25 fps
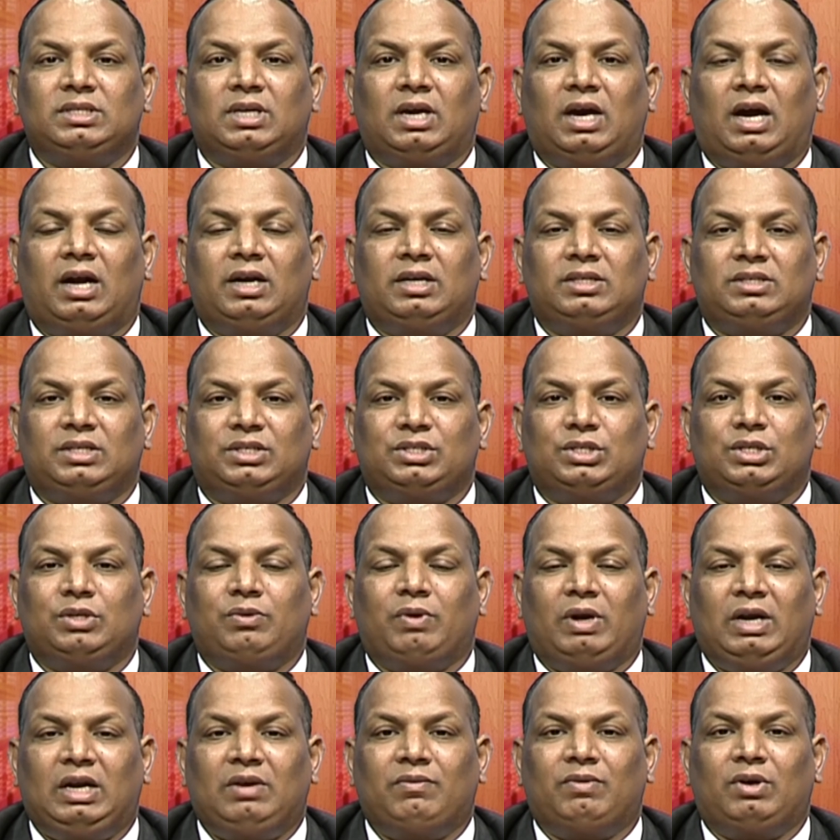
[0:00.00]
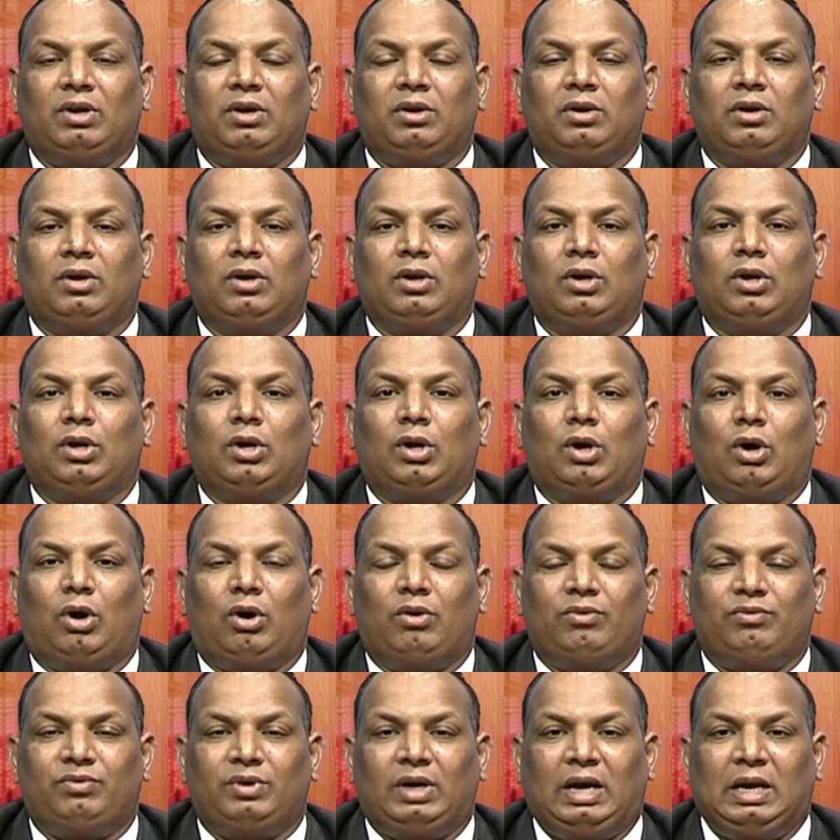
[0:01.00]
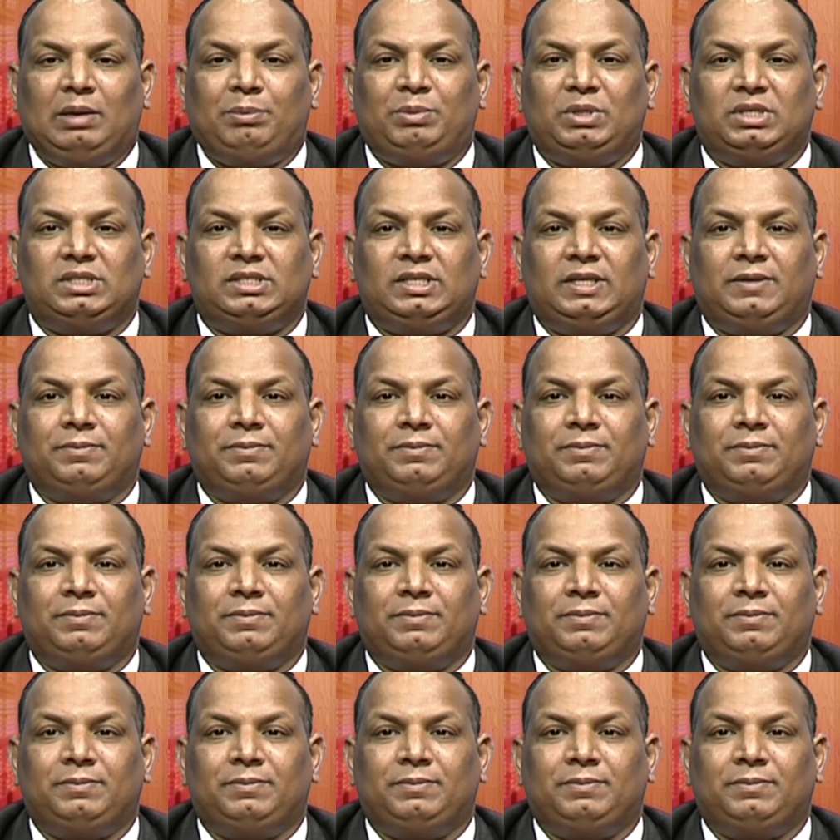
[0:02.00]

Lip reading: under section 21 of IPC.